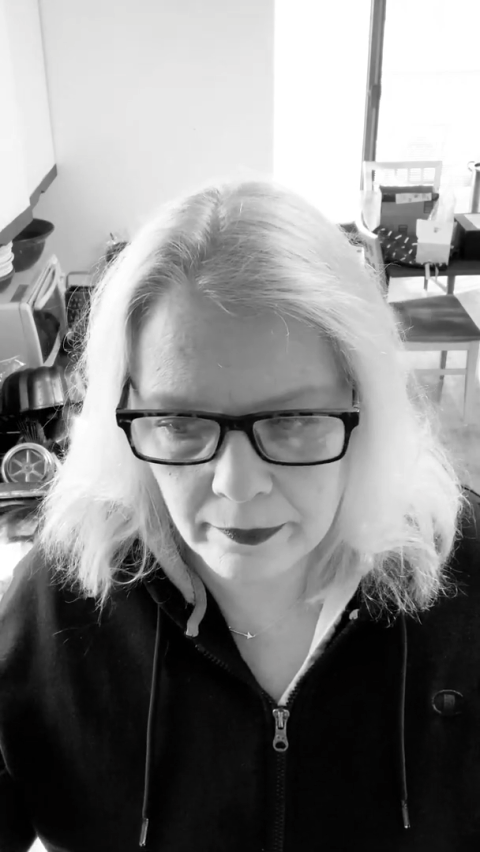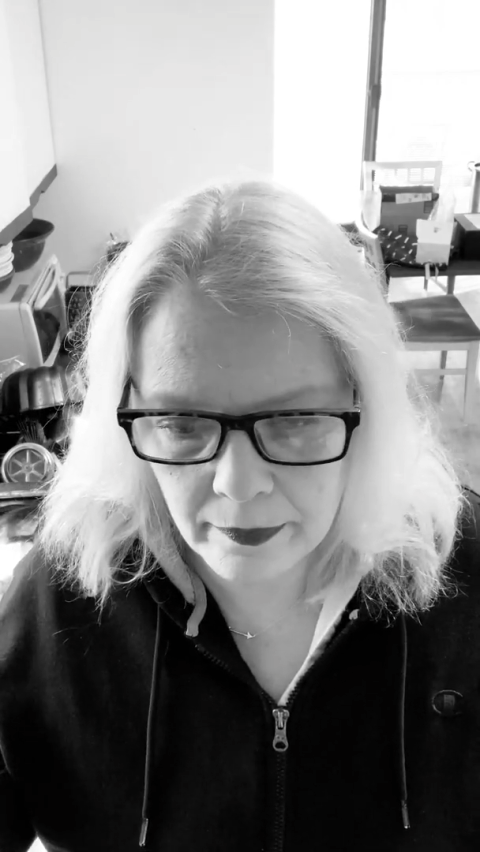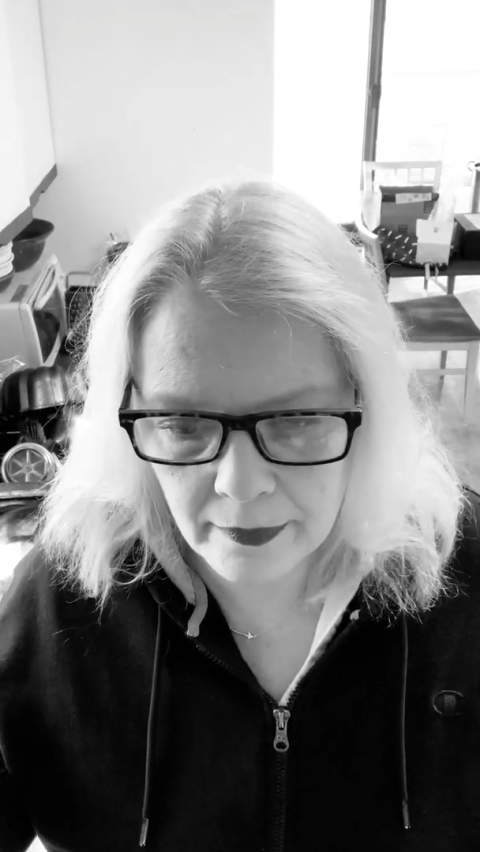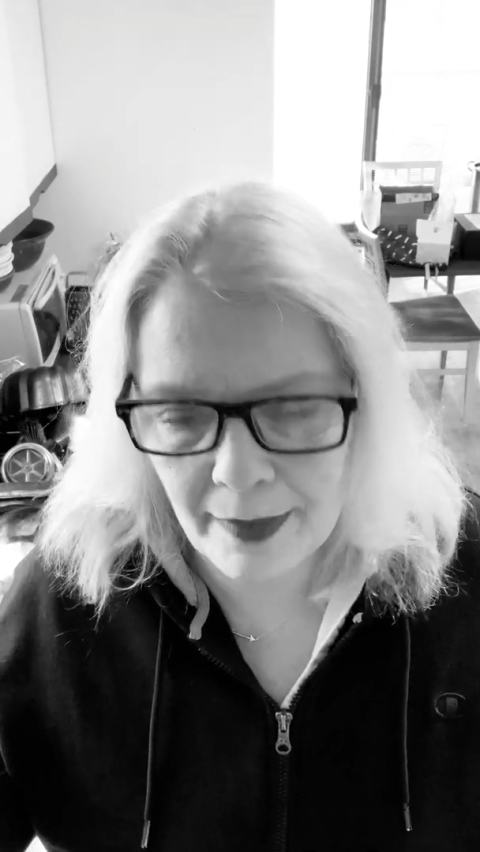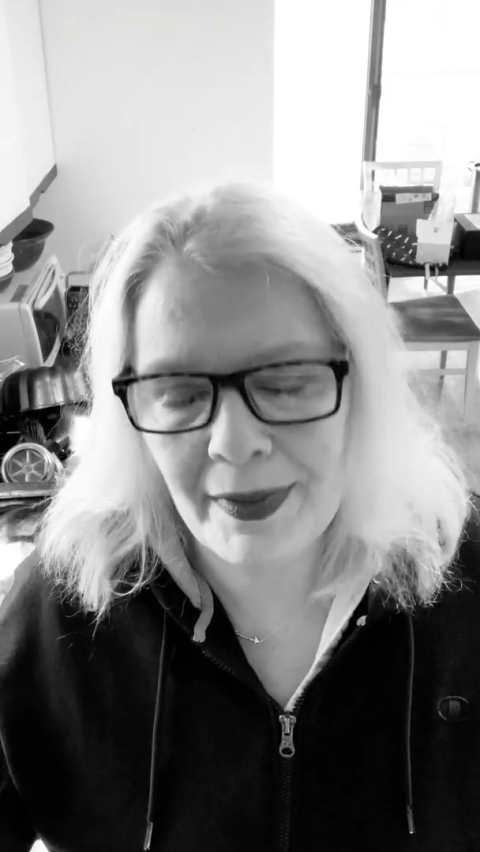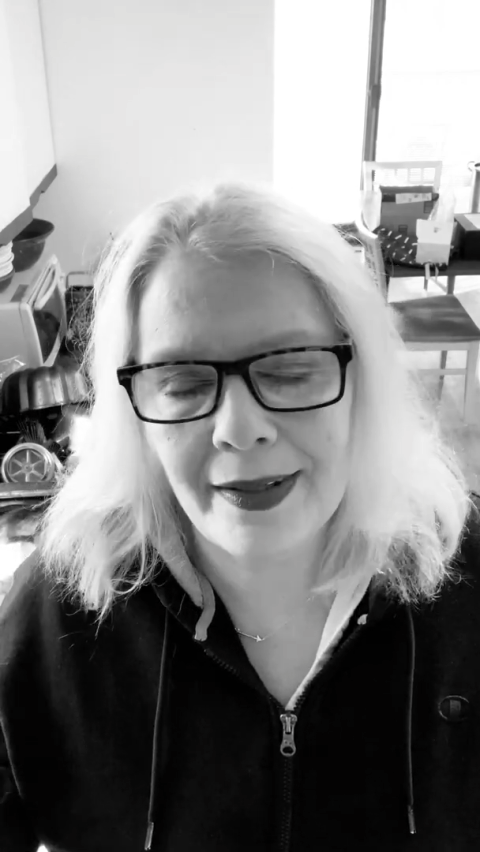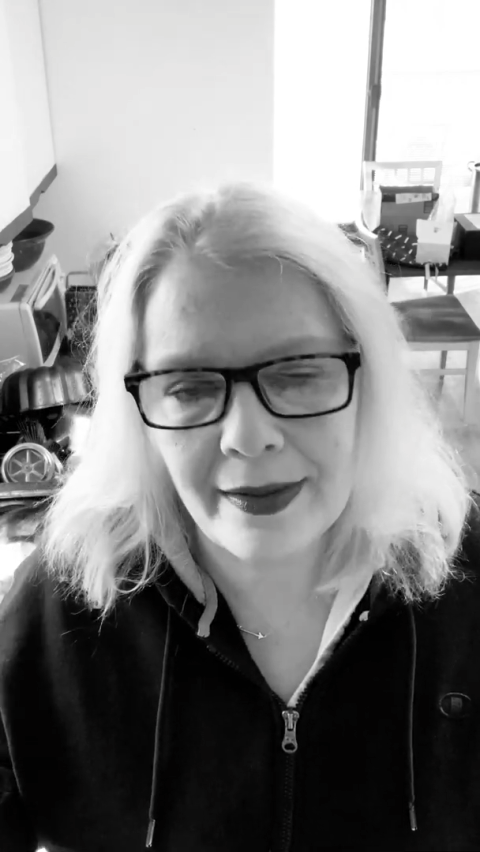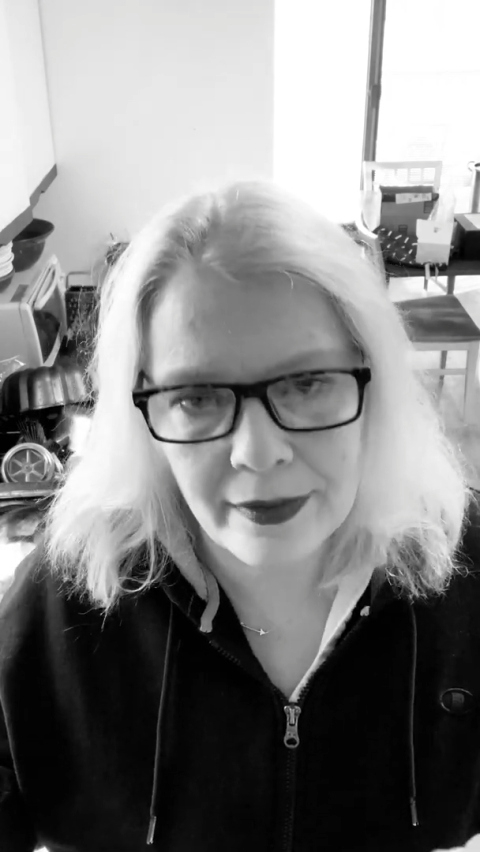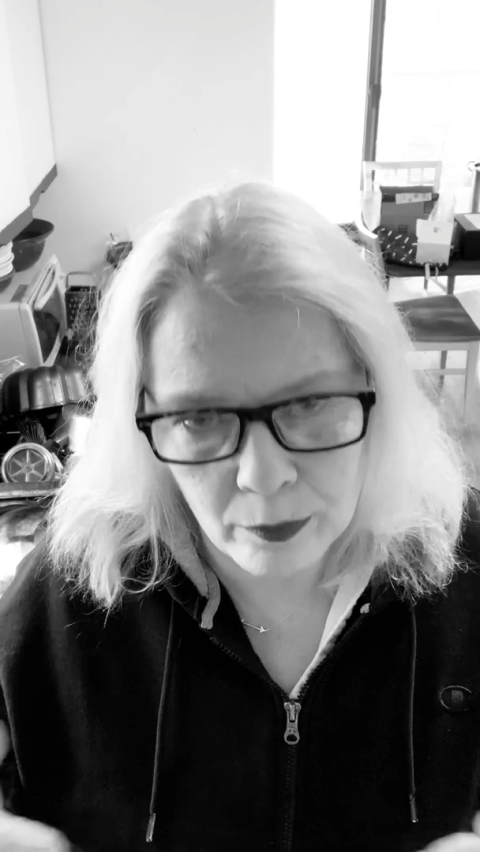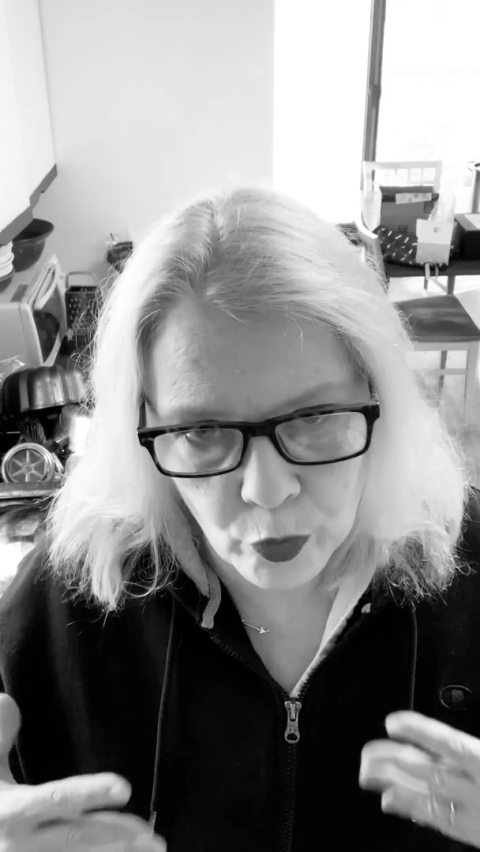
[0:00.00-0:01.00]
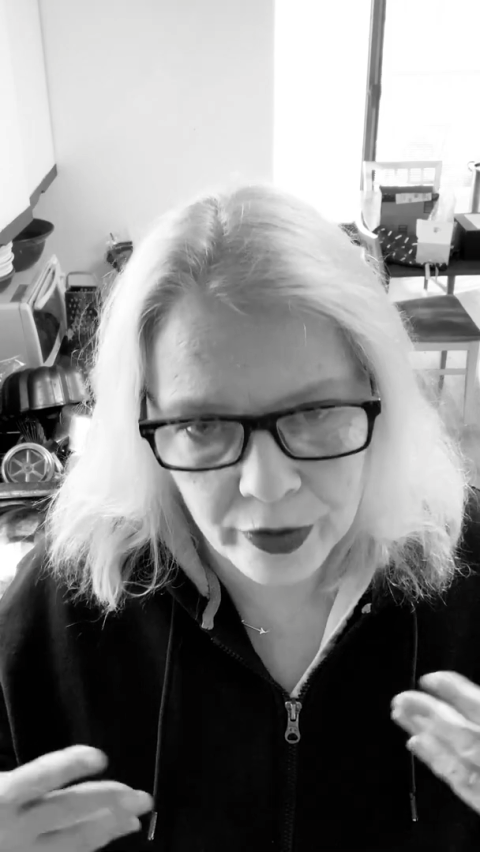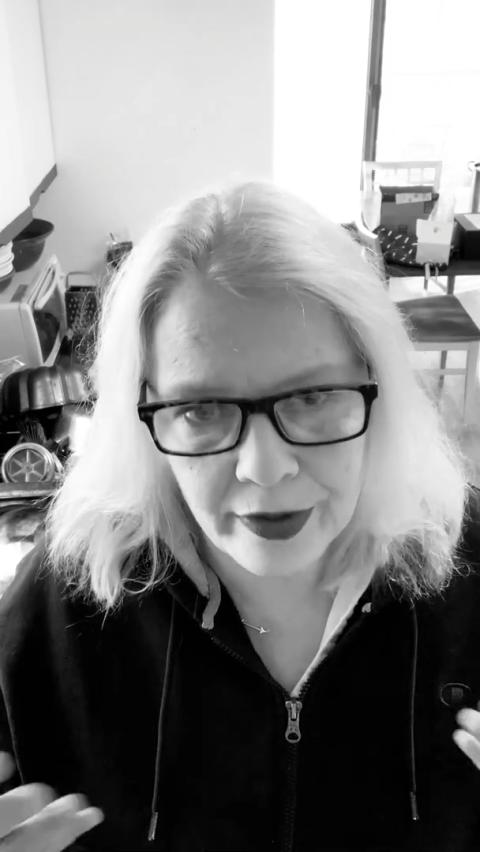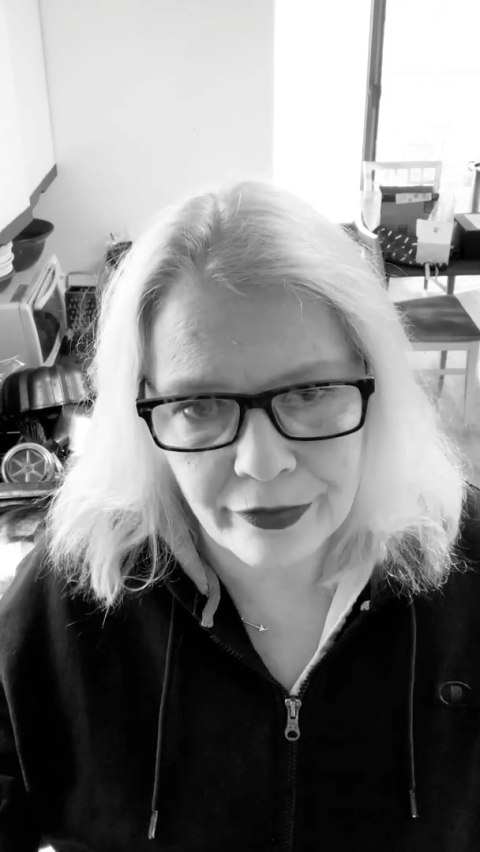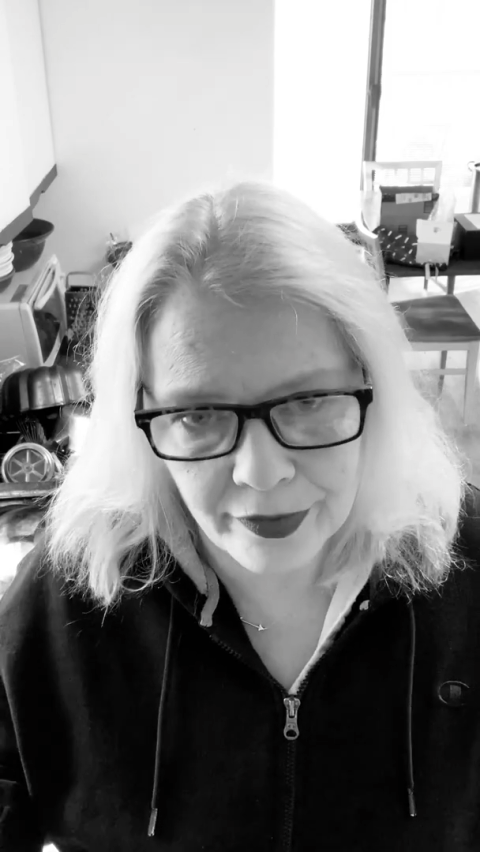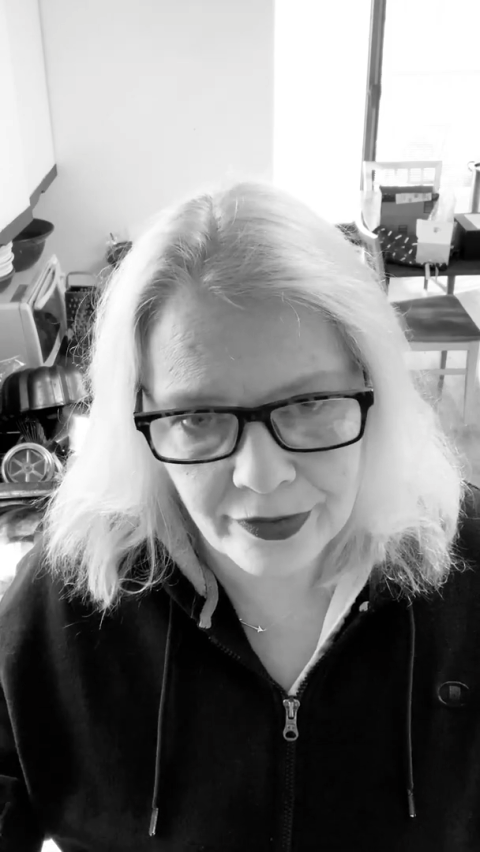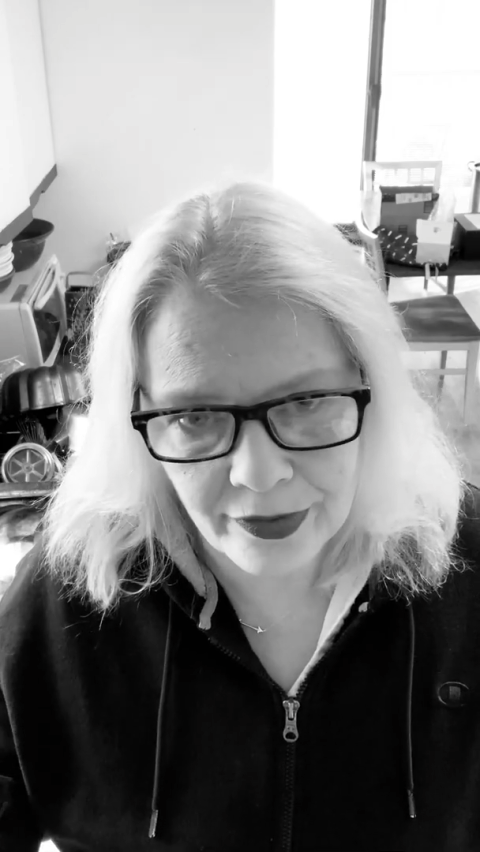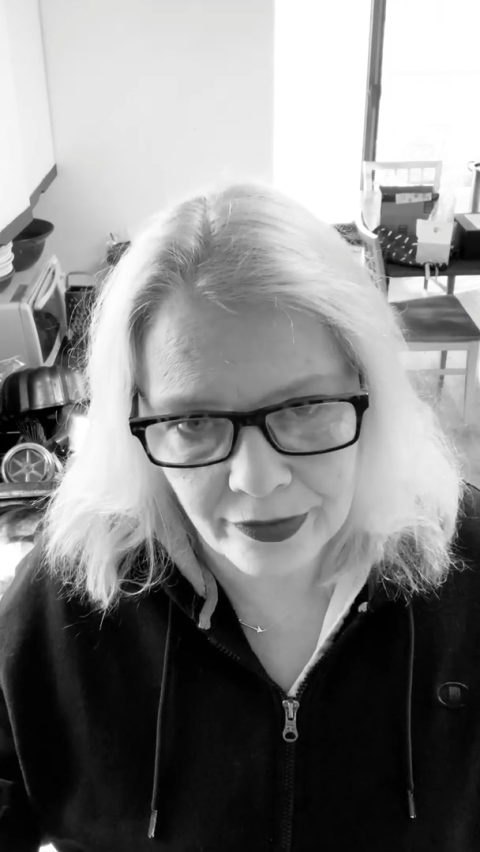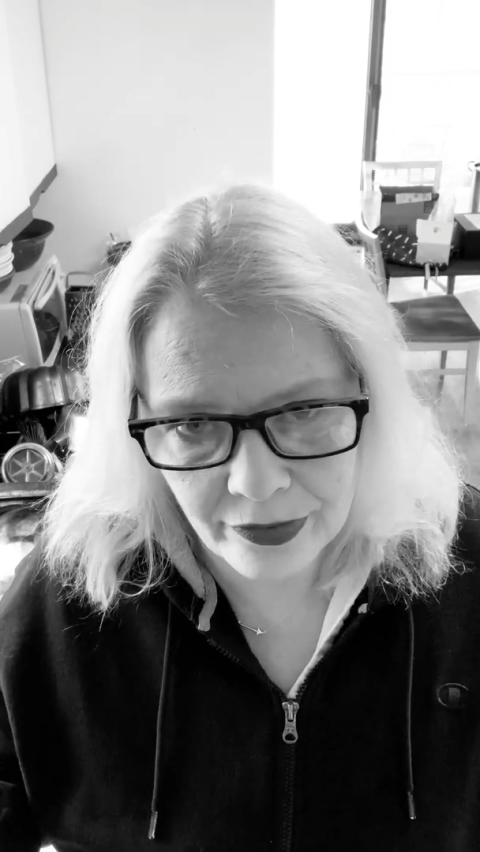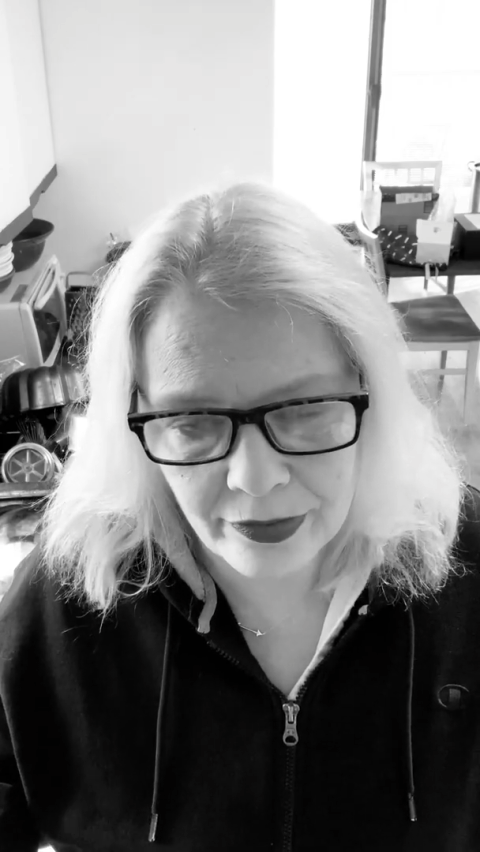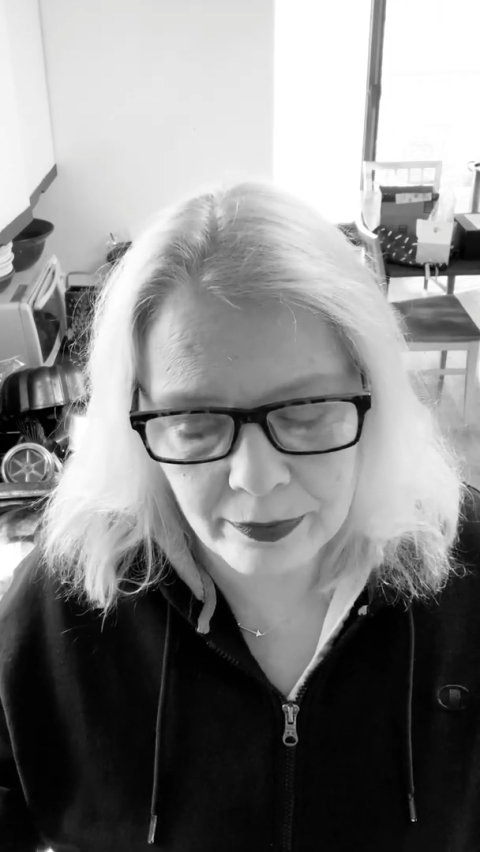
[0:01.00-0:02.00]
are more differences